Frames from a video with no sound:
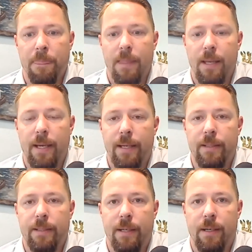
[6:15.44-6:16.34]

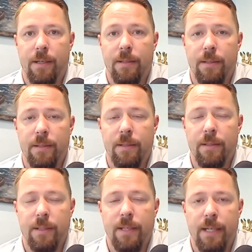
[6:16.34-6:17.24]
and
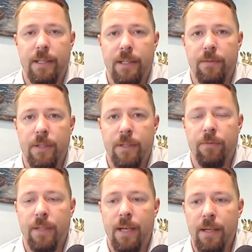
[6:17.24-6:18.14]
the idea of
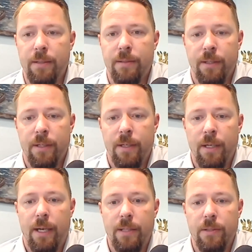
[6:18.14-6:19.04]
self-reliance.
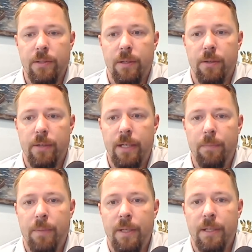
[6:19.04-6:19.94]
And so
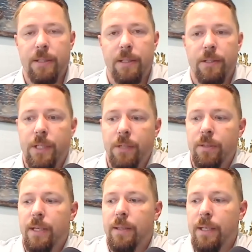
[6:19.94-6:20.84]
independence in
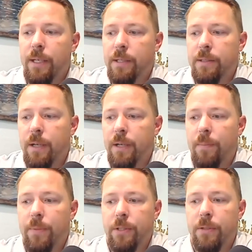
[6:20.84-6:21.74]
general, I think, is an
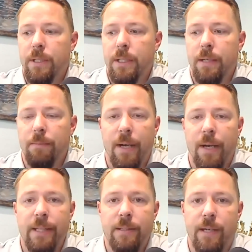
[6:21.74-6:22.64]
opportunity, a
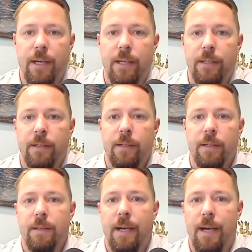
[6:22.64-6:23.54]
mindset
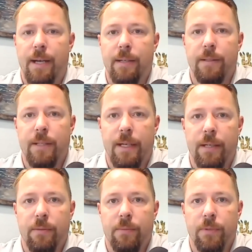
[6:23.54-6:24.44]

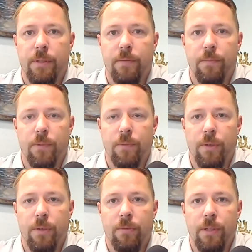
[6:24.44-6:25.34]
that would
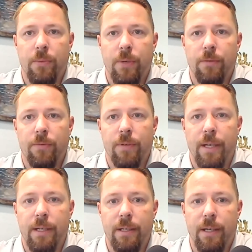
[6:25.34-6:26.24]
work really well for
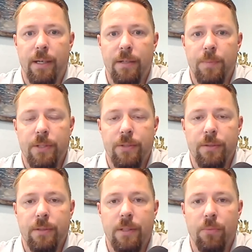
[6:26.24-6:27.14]
India,
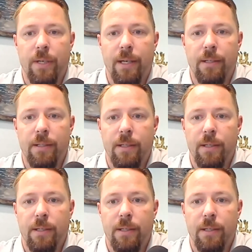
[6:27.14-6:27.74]
especially when